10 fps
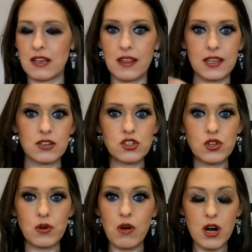There's
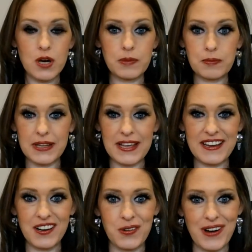no harm in playing
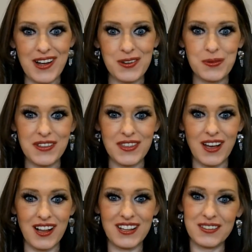around
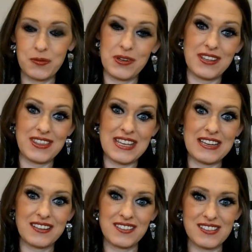with things.